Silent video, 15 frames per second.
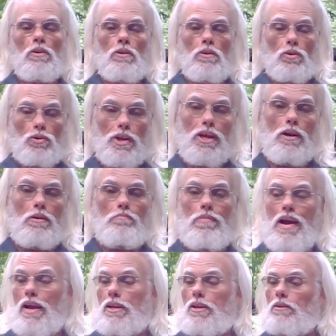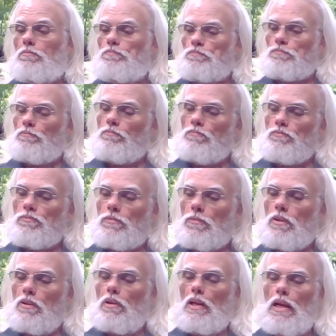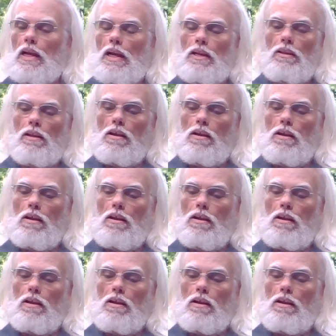Okay, I'm back. Uh,